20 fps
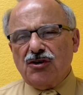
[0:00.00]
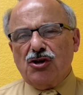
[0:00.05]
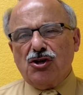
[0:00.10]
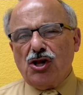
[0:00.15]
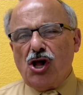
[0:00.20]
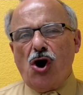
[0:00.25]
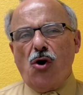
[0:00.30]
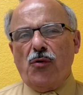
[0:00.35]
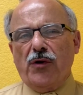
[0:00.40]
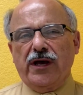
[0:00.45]

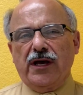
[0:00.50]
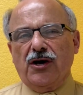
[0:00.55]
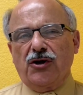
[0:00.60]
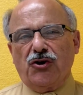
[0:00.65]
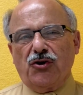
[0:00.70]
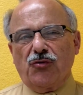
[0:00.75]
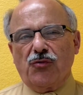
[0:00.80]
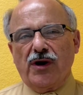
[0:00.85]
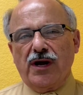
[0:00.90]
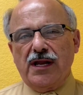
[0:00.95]
glowing
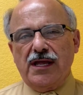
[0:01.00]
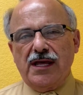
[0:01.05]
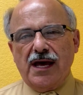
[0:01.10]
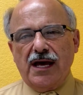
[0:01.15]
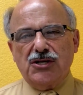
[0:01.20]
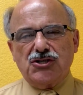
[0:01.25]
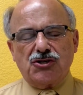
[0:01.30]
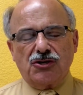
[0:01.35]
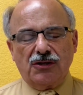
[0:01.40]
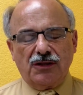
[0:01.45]
under
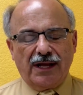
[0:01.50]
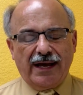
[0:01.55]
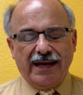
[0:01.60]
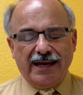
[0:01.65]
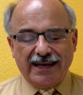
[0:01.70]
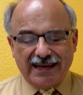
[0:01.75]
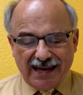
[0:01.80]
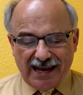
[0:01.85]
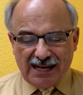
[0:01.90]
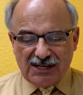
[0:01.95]
radiation
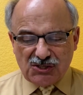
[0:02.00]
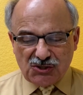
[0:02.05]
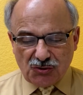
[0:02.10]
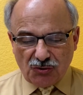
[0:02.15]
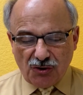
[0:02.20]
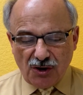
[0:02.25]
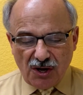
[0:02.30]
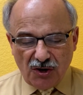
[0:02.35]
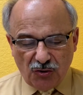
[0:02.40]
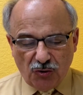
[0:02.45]
like
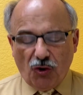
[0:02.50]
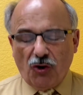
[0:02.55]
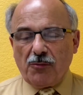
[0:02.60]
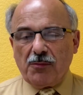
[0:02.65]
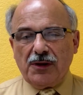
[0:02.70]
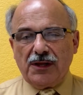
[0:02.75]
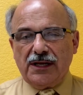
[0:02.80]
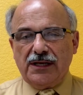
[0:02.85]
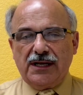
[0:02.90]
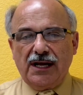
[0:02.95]
cancer
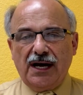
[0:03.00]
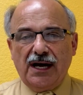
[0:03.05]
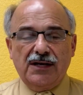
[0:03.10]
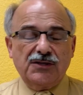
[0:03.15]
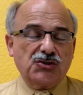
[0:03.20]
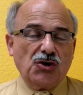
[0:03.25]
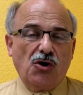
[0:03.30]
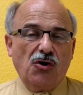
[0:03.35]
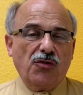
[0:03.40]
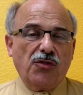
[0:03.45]
normally
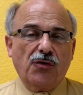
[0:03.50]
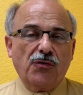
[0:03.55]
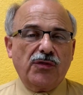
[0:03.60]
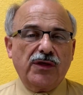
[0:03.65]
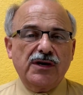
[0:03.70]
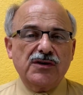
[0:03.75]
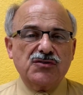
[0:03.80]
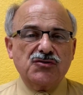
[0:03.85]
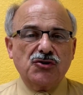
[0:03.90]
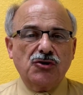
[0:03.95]
does, although
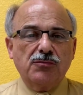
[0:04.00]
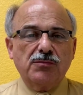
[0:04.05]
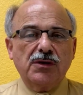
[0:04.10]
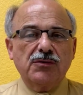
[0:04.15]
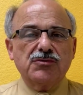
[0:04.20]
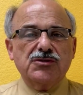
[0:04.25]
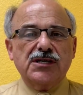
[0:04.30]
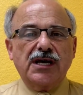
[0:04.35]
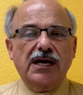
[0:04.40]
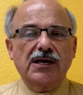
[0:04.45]
they assumed it
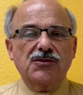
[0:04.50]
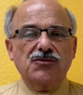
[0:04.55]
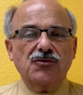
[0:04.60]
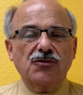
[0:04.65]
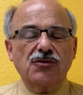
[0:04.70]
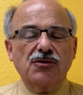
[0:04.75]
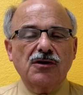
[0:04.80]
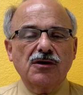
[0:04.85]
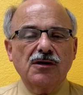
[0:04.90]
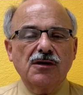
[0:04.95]
was
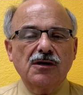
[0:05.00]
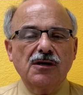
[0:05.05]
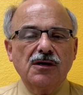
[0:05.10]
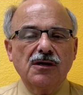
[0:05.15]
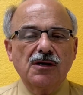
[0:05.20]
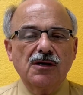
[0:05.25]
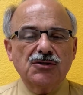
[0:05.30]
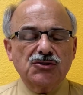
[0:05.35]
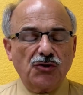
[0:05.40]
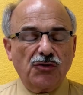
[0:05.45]
cancer.
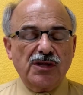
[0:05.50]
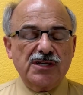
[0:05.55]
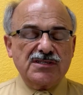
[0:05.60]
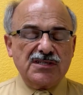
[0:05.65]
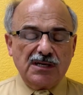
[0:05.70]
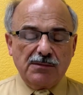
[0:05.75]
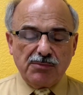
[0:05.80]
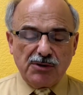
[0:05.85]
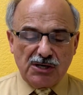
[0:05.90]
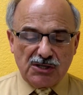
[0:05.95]
So they
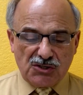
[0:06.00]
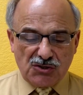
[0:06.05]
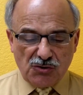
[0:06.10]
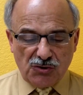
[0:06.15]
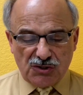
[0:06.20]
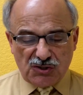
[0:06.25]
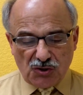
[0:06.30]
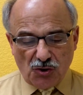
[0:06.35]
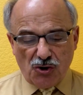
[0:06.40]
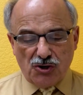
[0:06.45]
sent me to
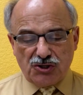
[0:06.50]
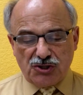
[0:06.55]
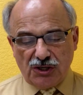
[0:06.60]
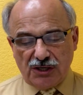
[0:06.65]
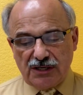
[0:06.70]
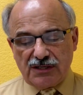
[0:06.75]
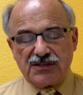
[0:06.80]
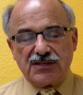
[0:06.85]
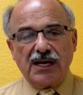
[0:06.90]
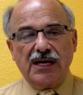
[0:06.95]
a surgeon
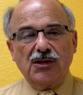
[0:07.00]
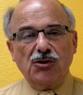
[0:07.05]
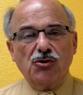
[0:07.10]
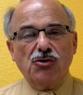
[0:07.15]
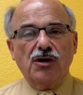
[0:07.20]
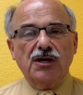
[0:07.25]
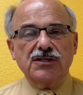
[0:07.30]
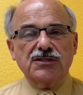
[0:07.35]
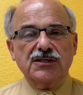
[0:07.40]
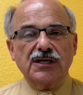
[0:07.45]
in St.
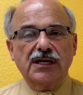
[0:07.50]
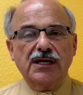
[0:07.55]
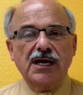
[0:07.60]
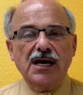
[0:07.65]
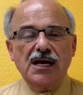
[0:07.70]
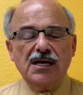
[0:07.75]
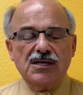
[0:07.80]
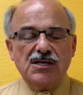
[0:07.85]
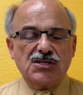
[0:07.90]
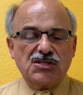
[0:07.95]
Louis. In
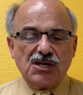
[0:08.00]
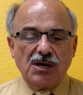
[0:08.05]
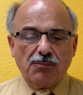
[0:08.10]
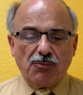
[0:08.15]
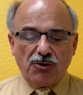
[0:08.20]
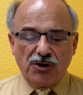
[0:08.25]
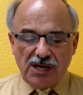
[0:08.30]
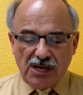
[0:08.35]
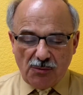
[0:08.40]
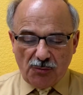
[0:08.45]

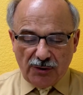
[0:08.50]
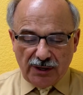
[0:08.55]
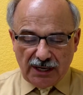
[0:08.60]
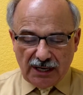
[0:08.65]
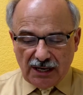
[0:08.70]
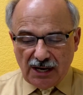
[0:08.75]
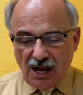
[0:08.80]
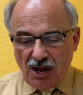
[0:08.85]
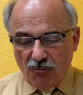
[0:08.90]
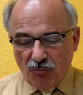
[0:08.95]
December, he went
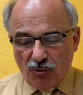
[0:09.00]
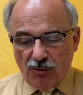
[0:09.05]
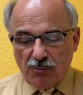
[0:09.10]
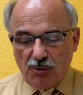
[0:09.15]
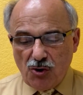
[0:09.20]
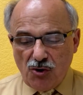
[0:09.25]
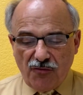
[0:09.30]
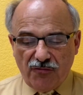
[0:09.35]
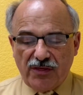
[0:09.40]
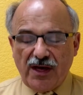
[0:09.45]
in,
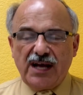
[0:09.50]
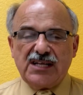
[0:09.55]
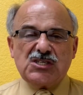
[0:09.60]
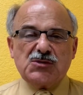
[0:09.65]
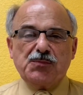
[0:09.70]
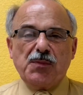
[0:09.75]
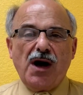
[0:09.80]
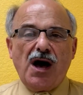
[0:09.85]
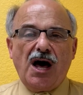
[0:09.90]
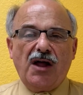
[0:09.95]
removed that
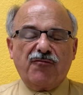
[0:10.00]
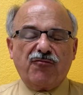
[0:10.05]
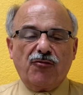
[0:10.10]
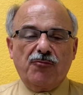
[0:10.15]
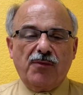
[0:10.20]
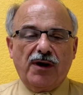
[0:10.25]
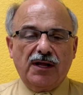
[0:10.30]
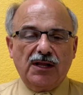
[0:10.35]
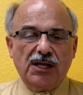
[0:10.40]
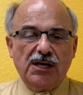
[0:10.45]
spot from
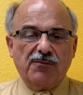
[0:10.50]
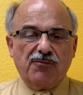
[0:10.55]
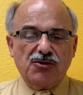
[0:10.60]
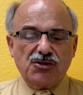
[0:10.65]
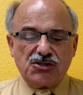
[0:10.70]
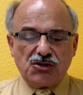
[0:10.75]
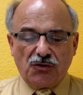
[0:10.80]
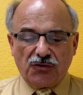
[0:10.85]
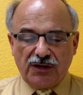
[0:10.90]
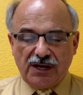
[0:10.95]
my liver
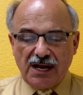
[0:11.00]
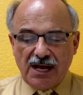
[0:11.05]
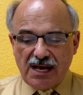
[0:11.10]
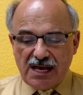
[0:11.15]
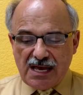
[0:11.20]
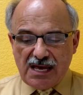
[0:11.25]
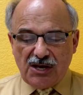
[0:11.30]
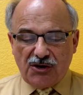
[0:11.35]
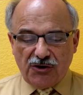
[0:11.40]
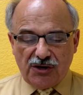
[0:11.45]
so that
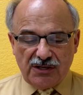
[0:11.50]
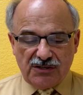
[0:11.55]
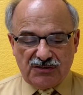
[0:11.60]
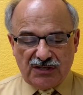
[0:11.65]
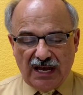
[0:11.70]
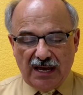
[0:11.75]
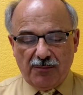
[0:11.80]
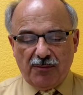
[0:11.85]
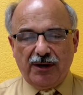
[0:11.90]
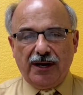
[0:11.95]
he could
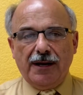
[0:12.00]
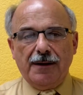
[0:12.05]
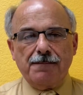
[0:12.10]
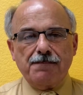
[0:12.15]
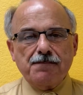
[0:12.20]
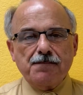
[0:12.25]
examine it.